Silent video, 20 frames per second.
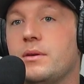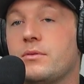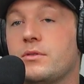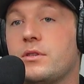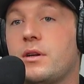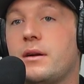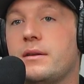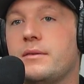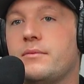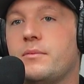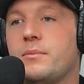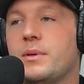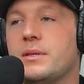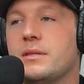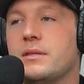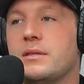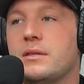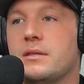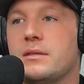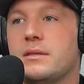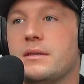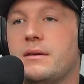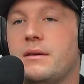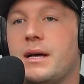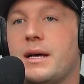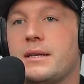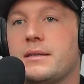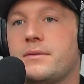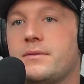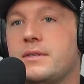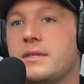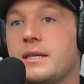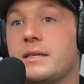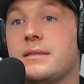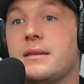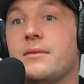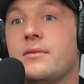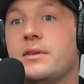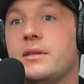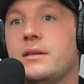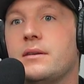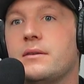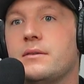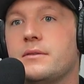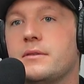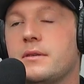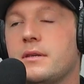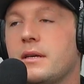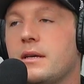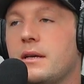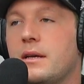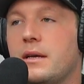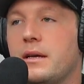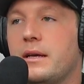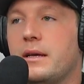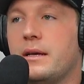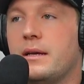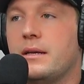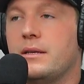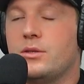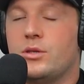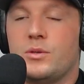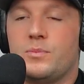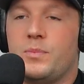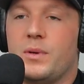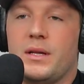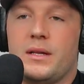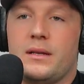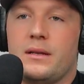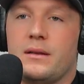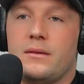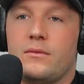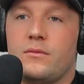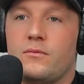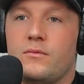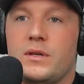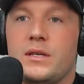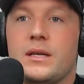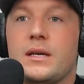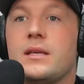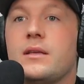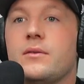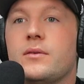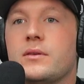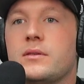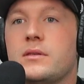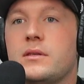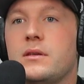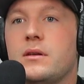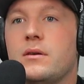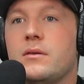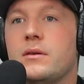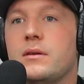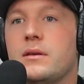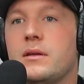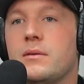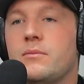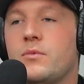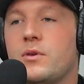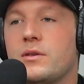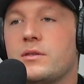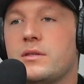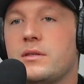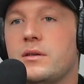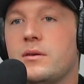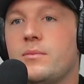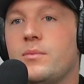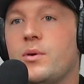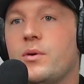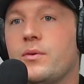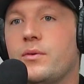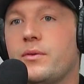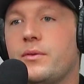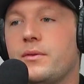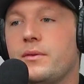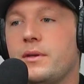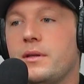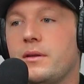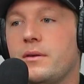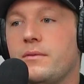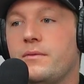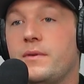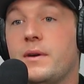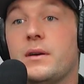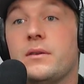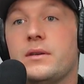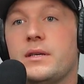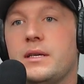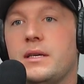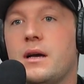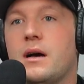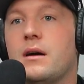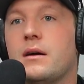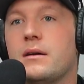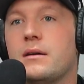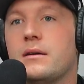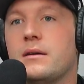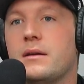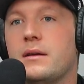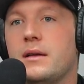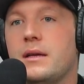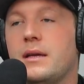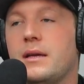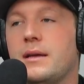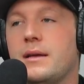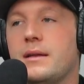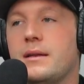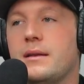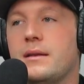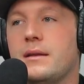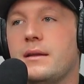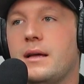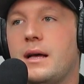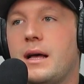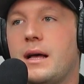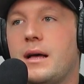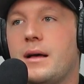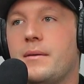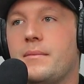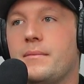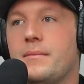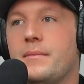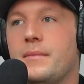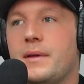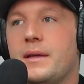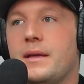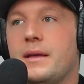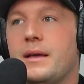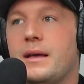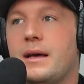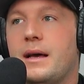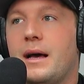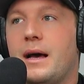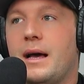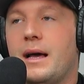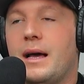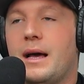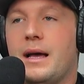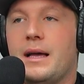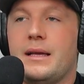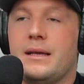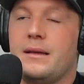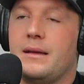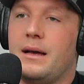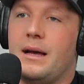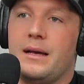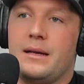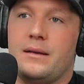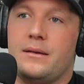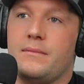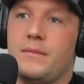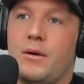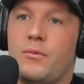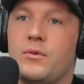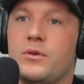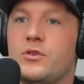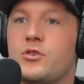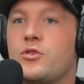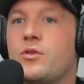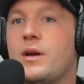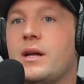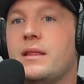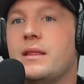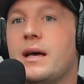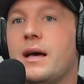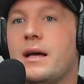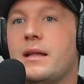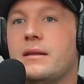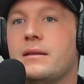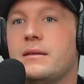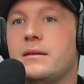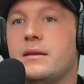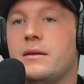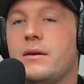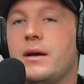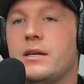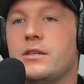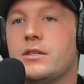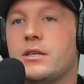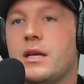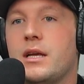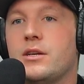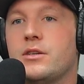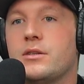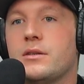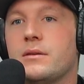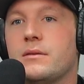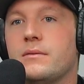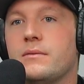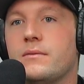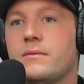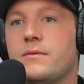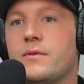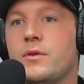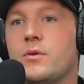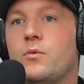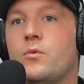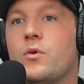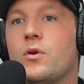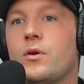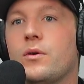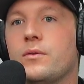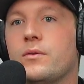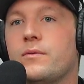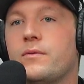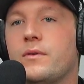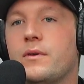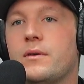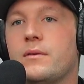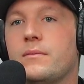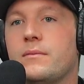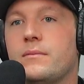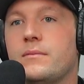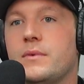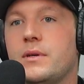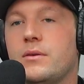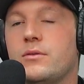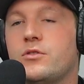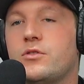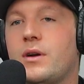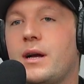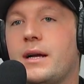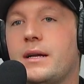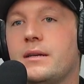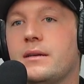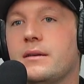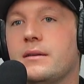different businesses in the last 6 7 years, it's just been ridiculous. And we're still both fairly young, and I wouldn't trade that education for the world for trying to